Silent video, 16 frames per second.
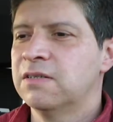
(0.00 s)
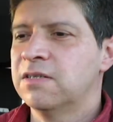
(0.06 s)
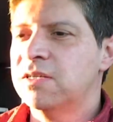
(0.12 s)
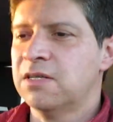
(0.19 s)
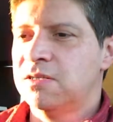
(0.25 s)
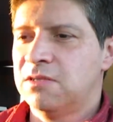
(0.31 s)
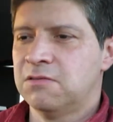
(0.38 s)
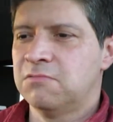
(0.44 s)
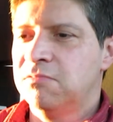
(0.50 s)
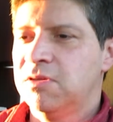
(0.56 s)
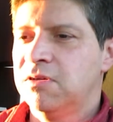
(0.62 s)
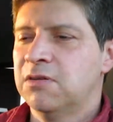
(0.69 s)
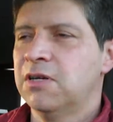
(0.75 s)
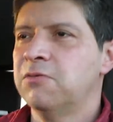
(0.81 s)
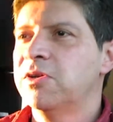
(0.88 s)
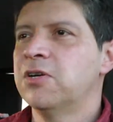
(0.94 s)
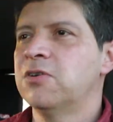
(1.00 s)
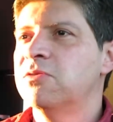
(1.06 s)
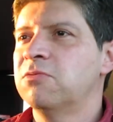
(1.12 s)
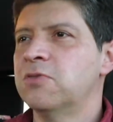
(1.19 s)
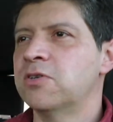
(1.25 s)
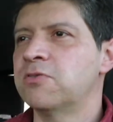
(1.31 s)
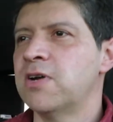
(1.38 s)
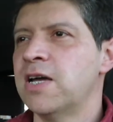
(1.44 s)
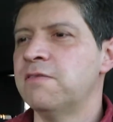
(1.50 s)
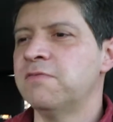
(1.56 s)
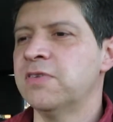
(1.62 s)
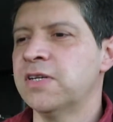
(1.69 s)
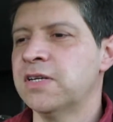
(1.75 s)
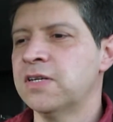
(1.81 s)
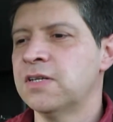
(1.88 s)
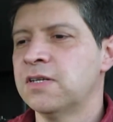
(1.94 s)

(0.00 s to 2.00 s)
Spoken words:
just, here we go, we're driving,